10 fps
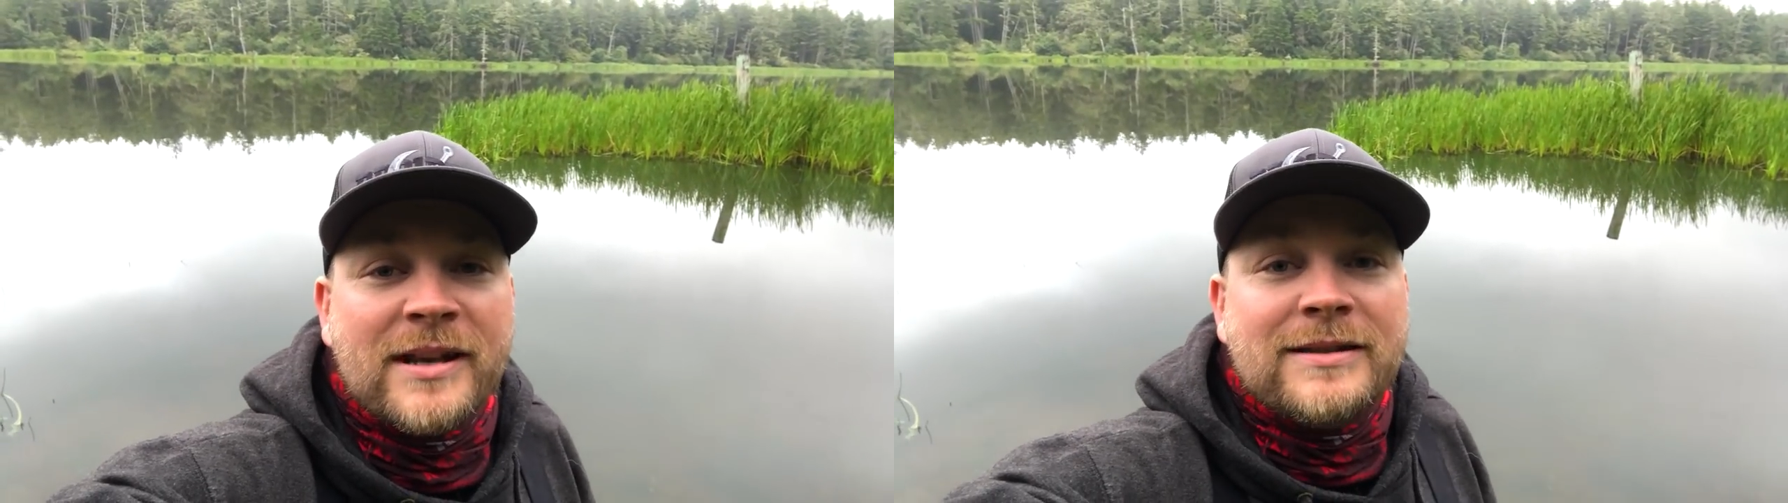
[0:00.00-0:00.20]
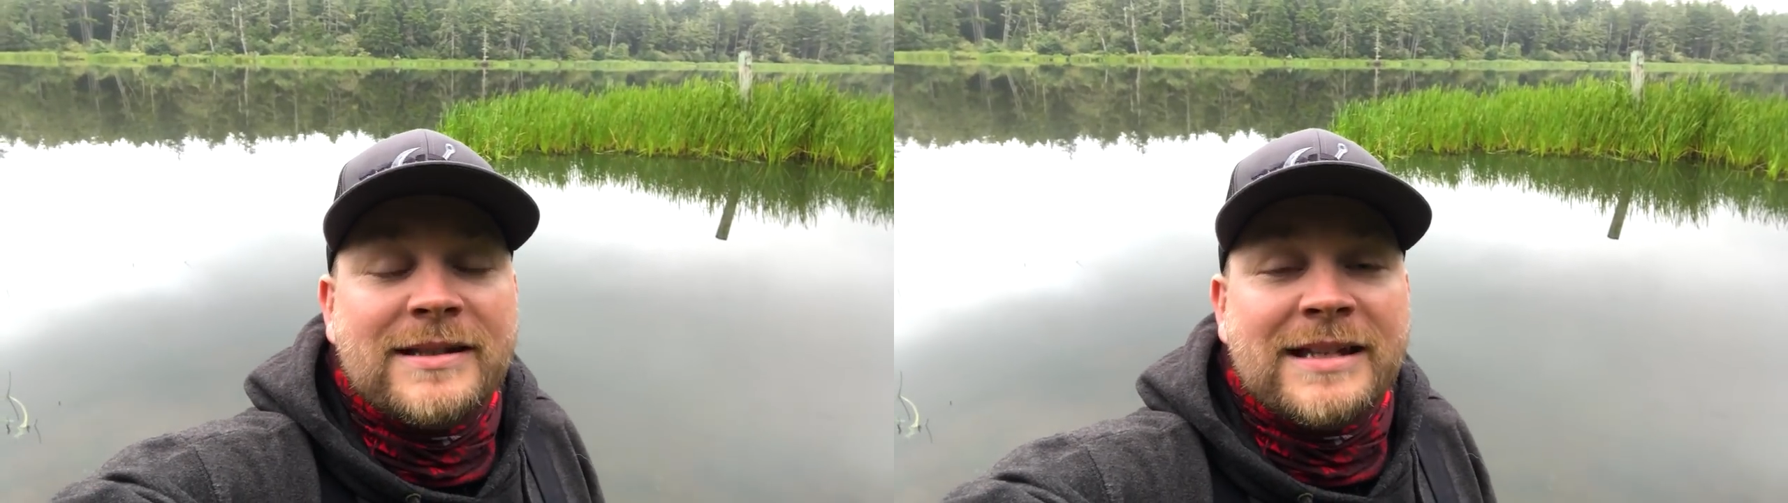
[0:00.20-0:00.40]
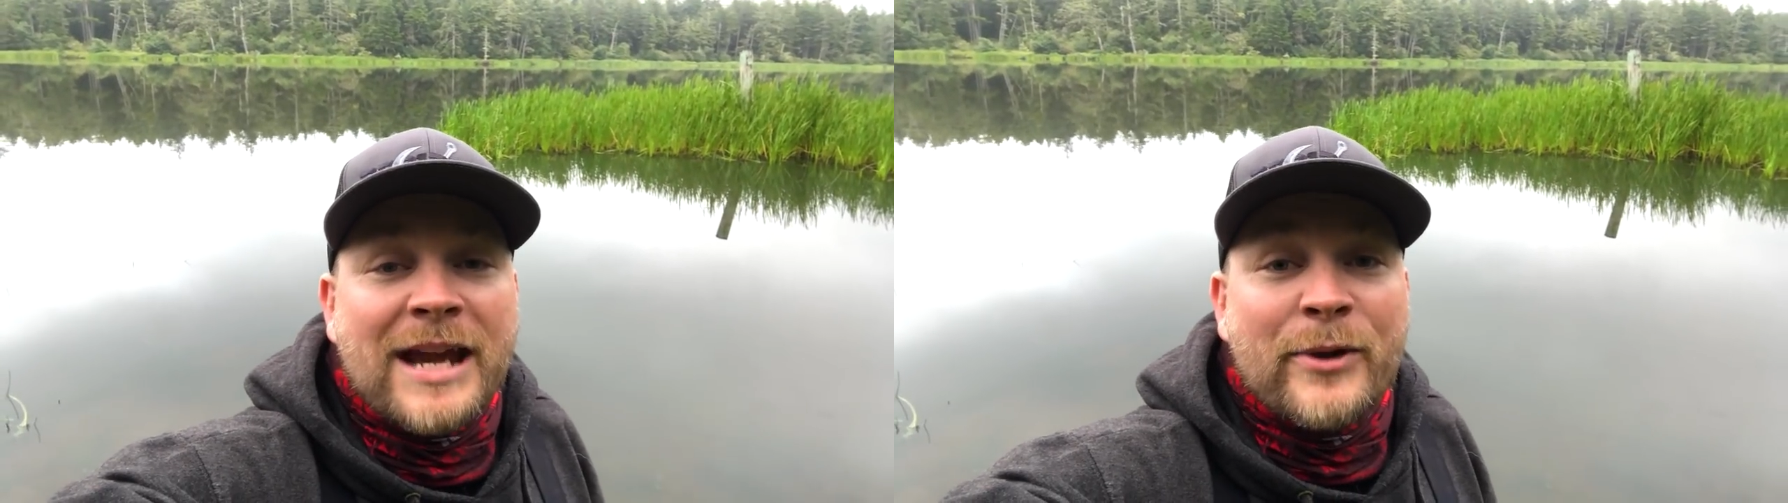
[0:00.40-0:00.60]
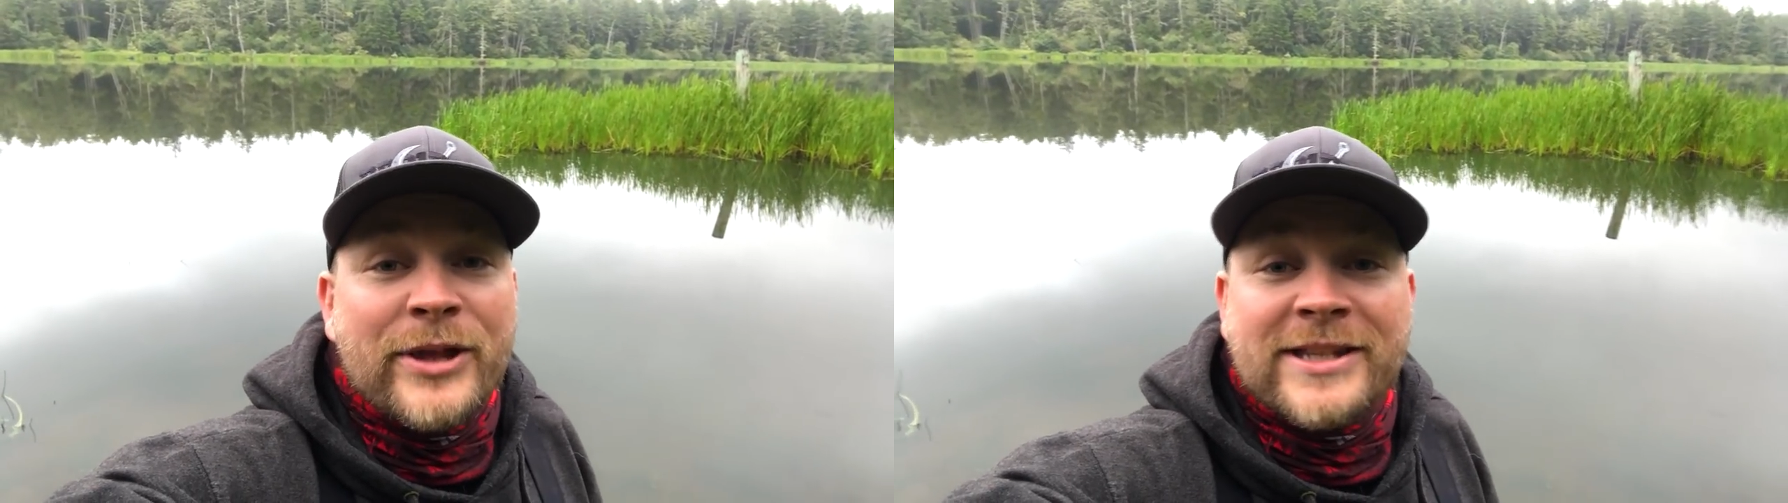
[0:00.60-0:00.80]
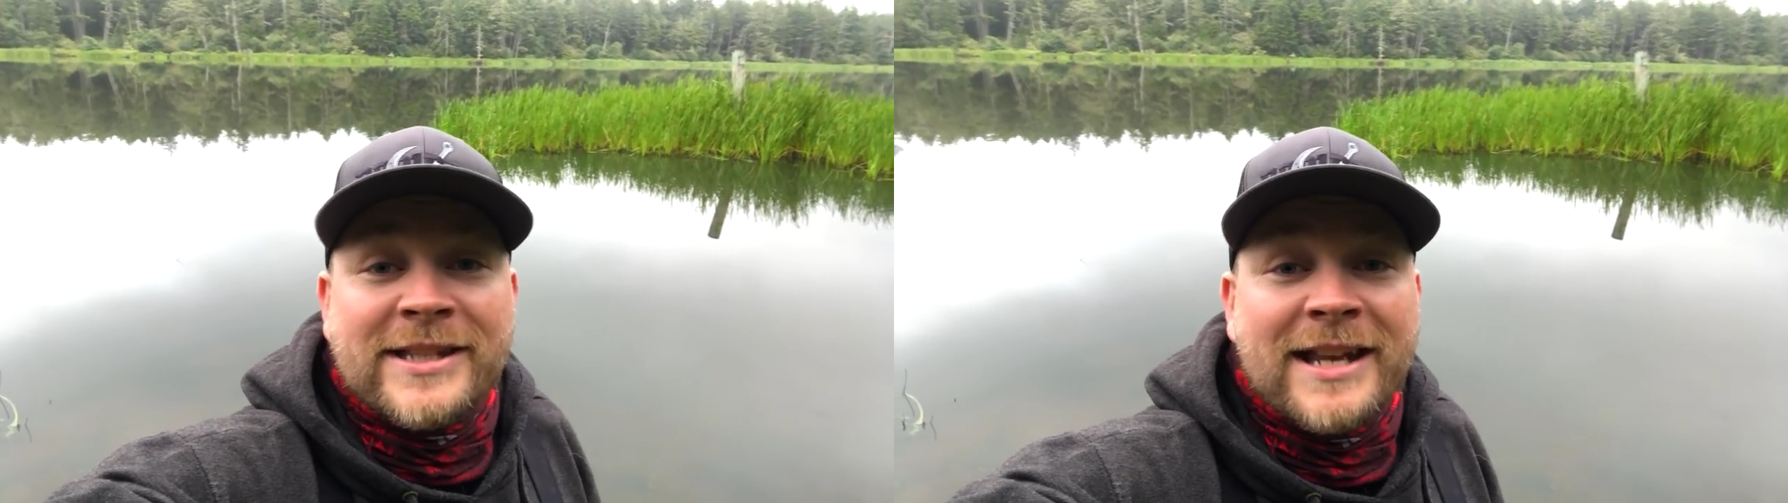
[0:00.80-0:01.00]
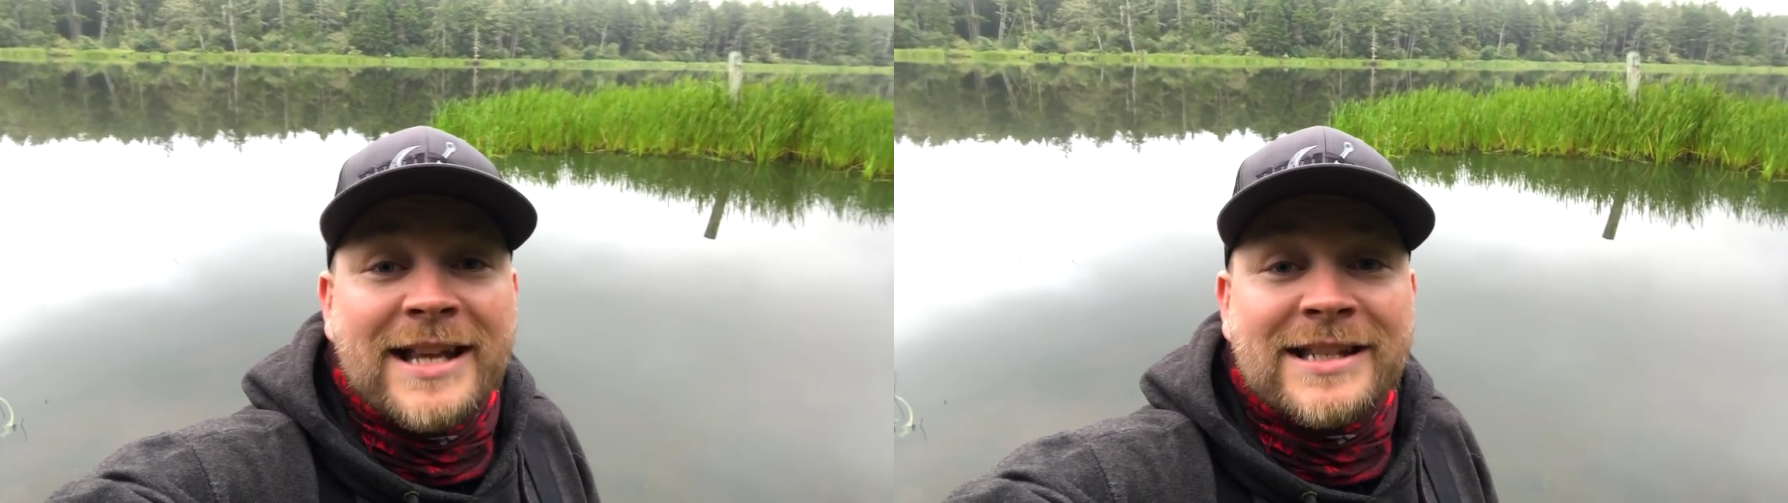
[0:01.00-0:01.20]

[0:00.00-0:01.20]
and stay with us today.